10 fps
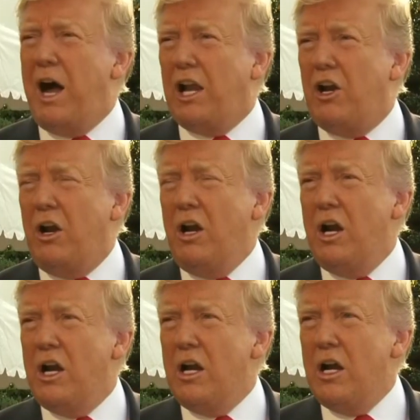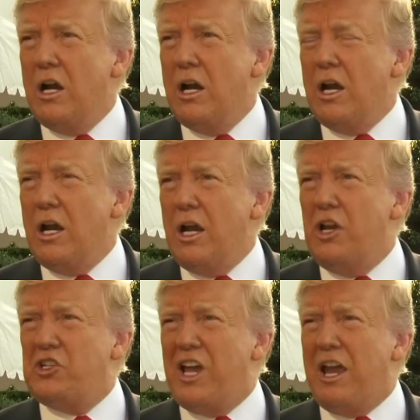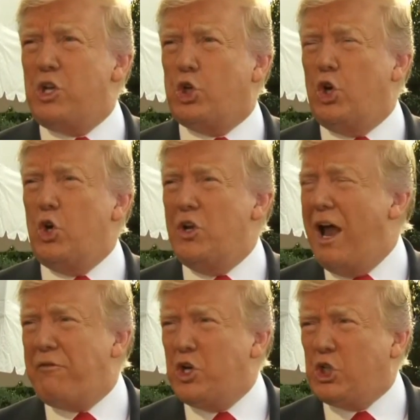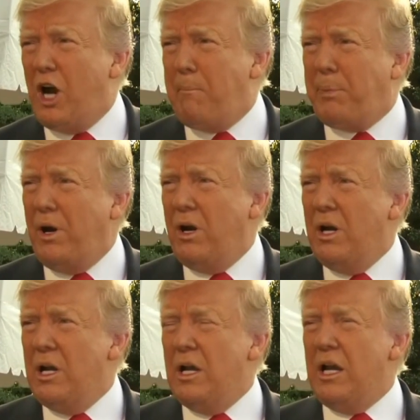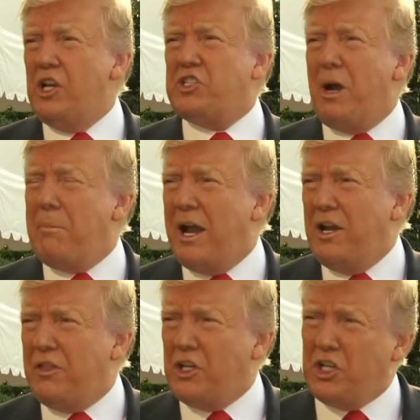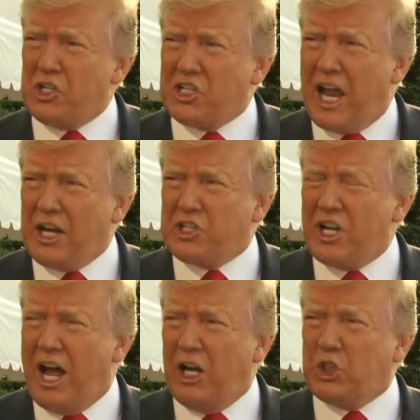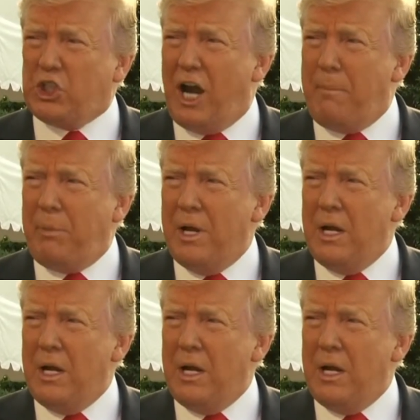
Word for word: Mueller is a true never Trumper. He's somebody that dislikes Donald Trump.